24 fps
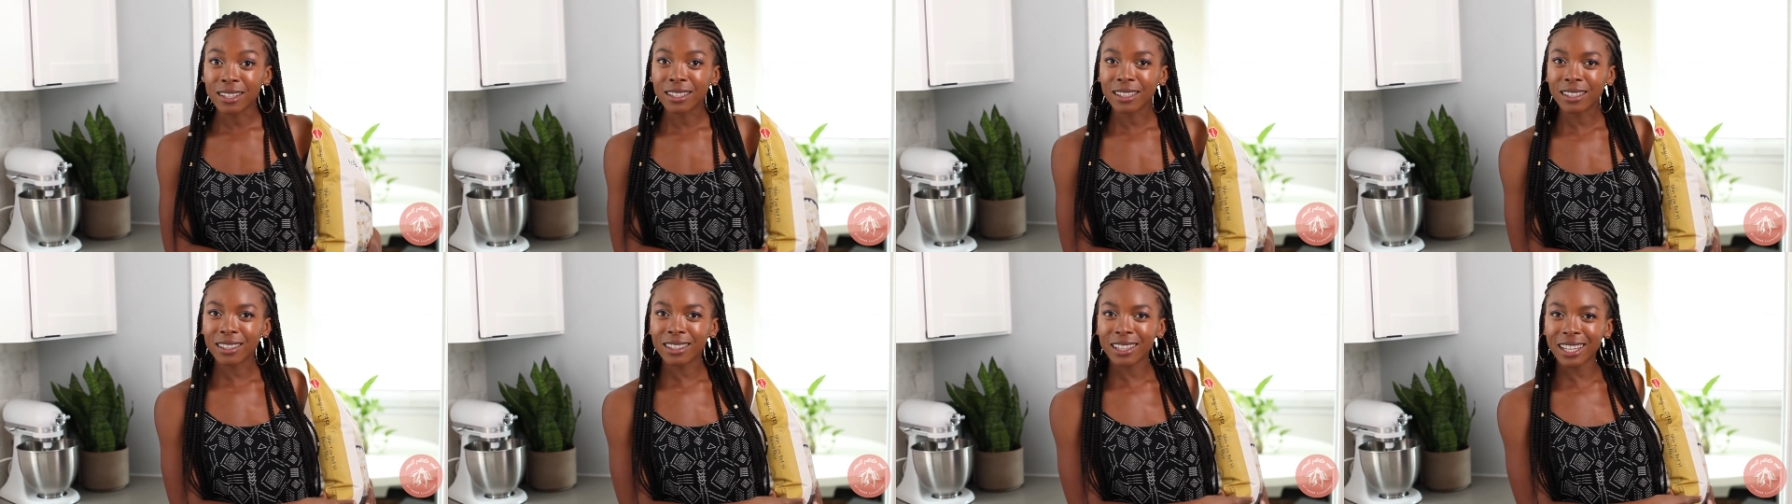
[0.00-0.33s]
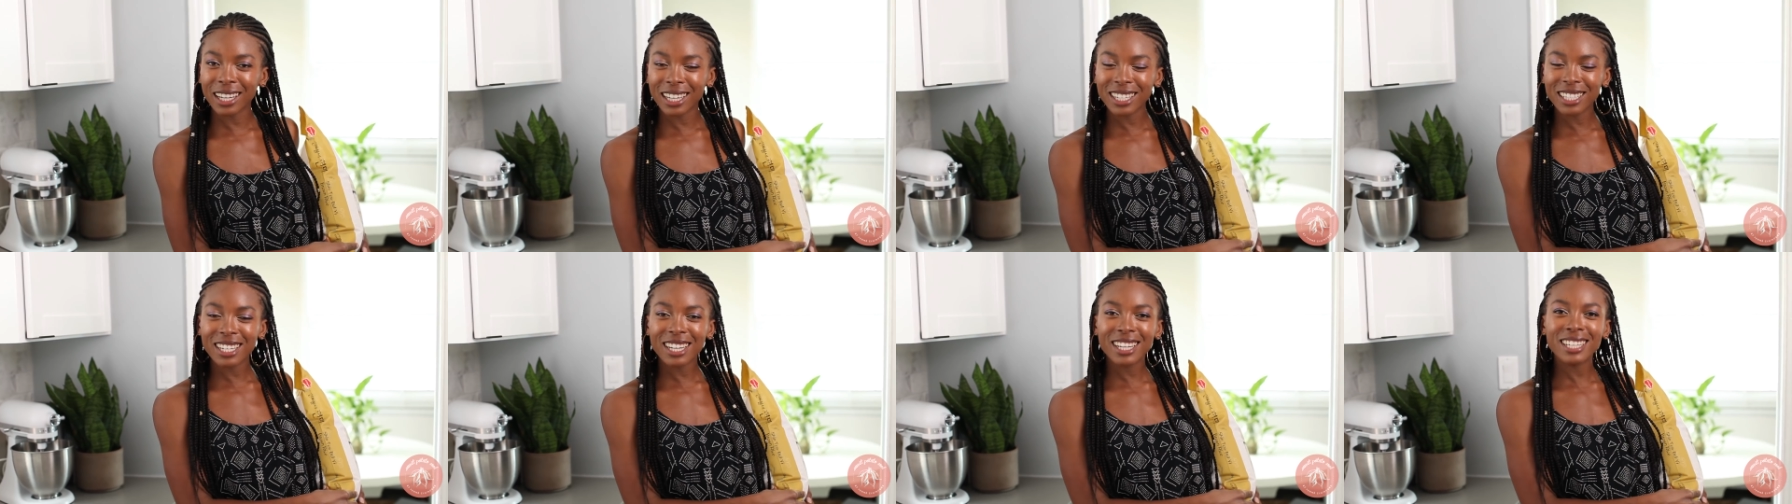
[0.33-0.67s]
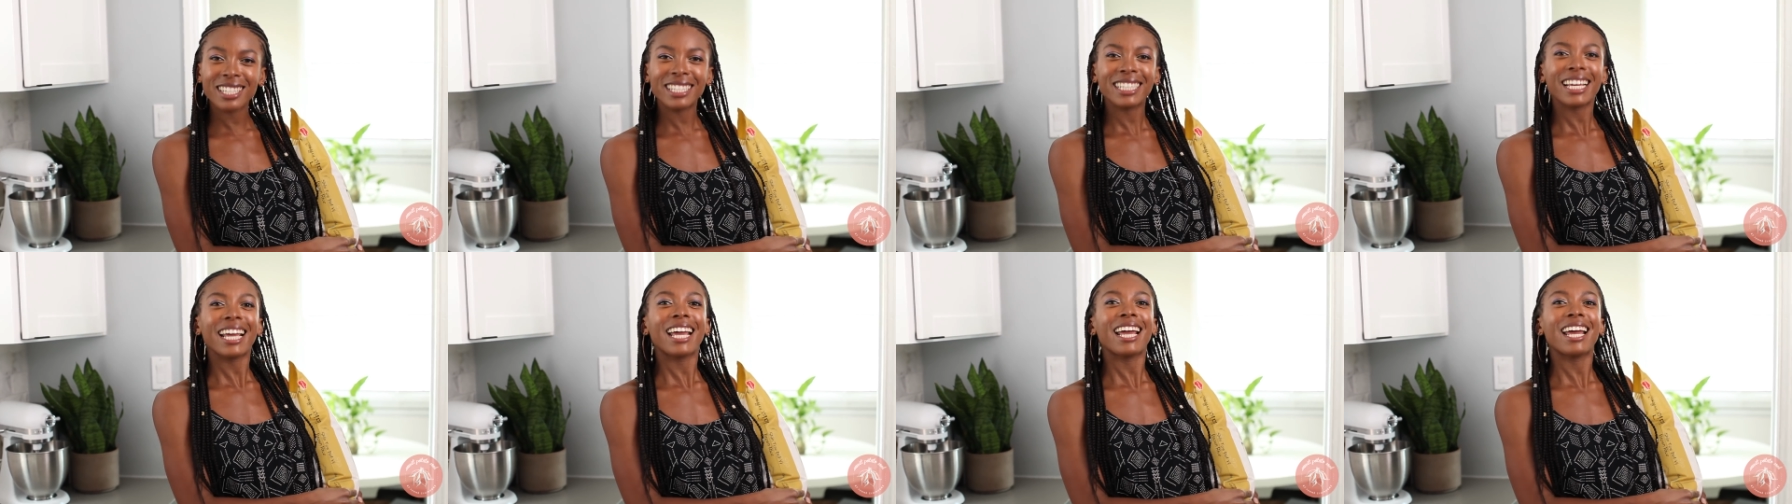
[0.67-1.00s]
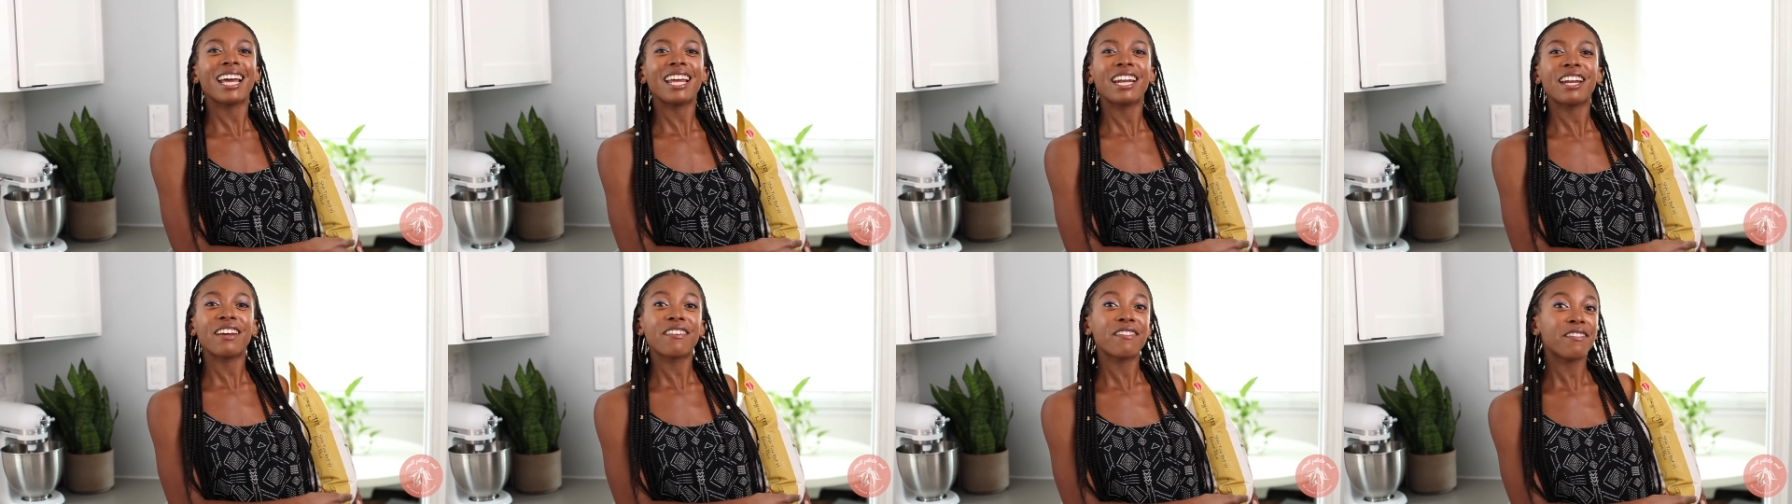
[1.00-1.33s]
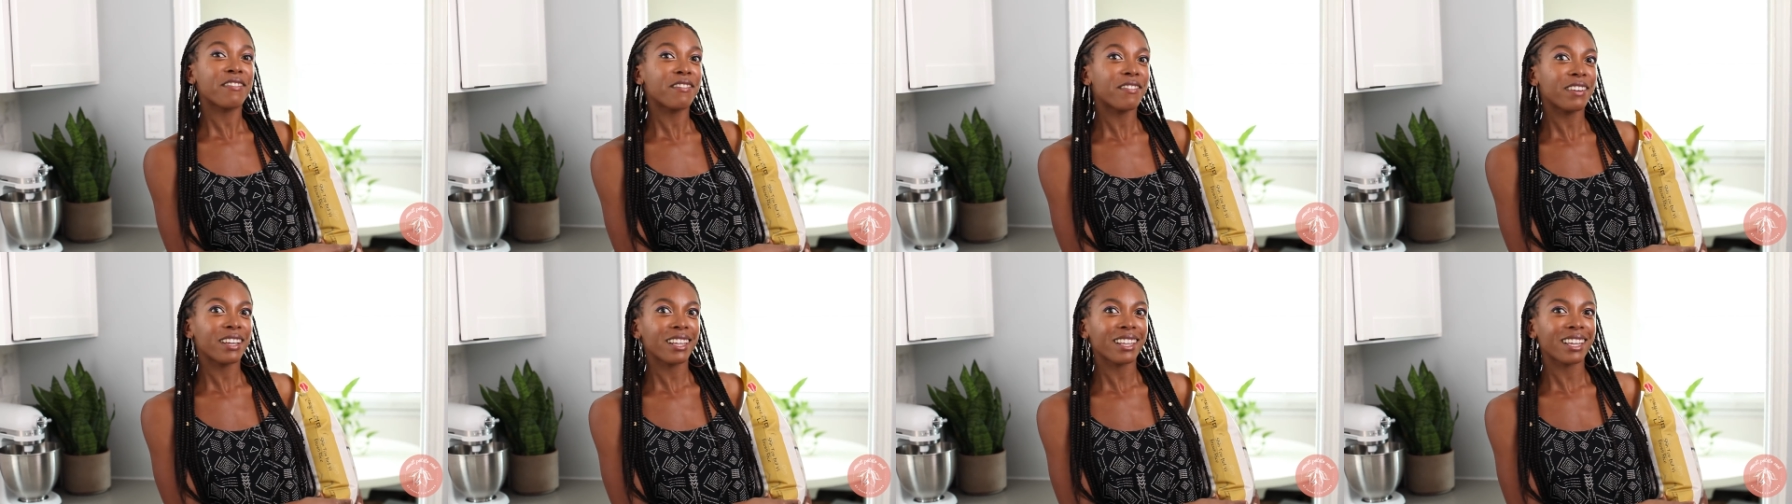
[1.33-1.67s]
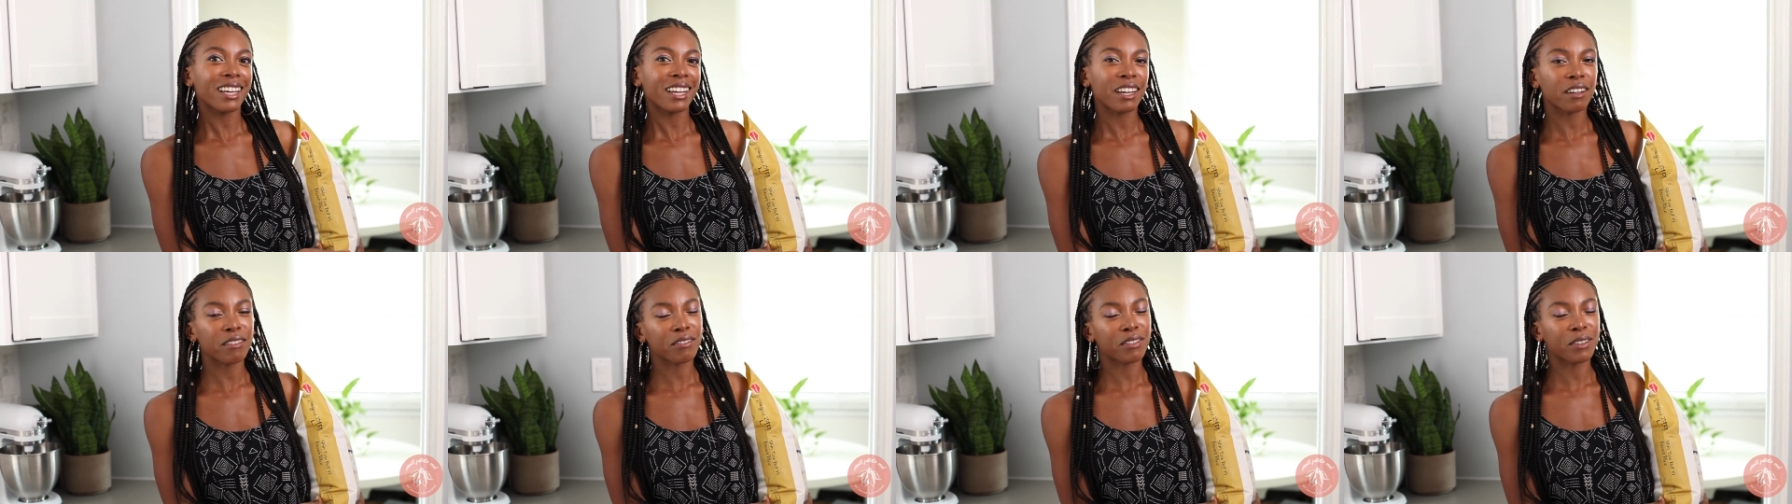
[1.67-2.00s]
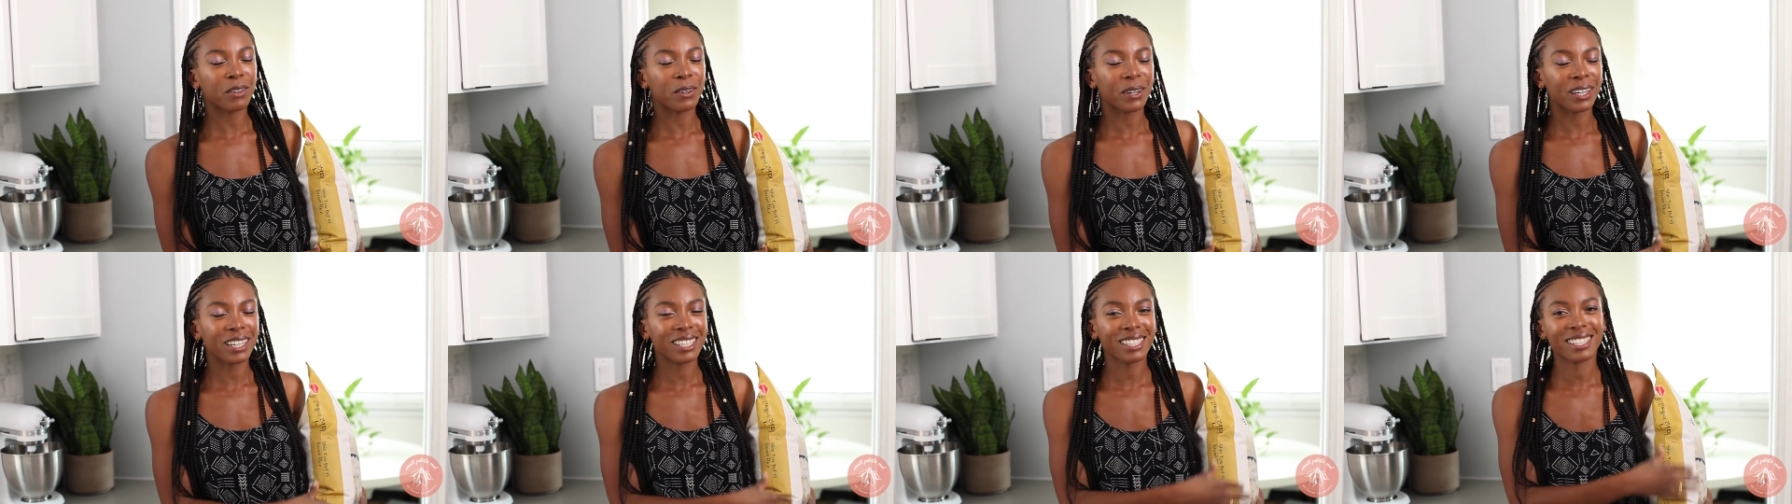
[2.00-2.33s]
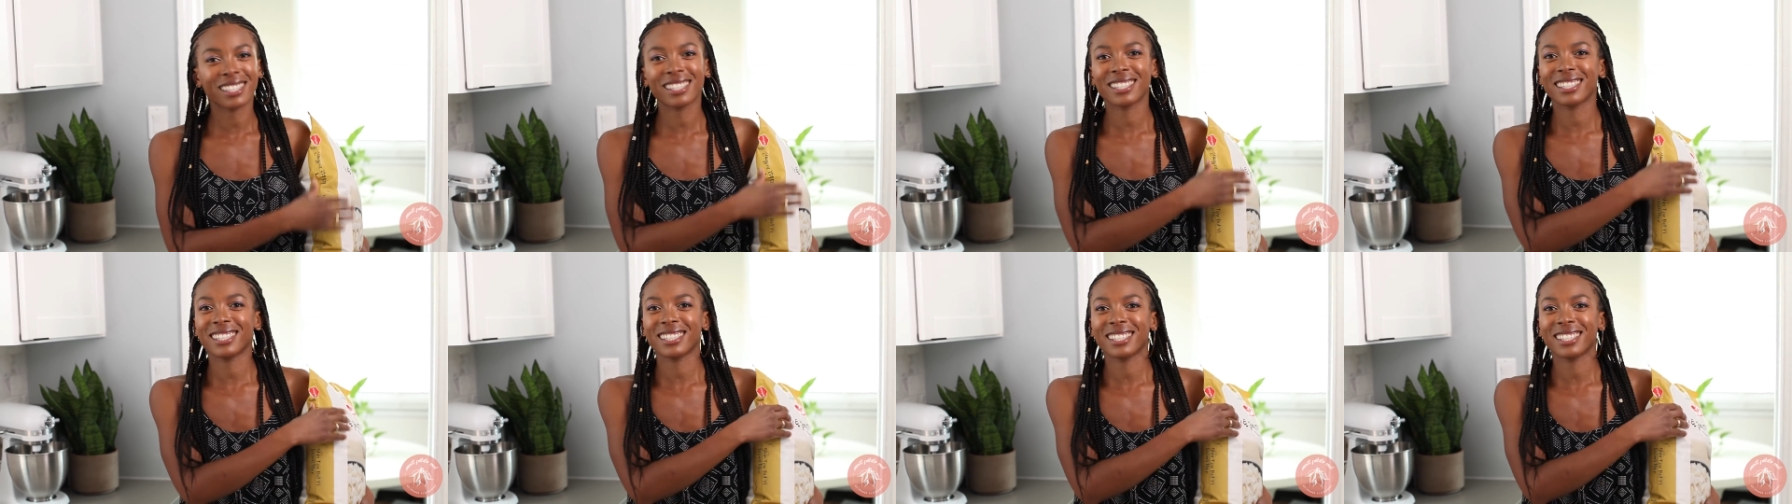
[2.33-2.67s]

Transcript: delicious and filling, of course.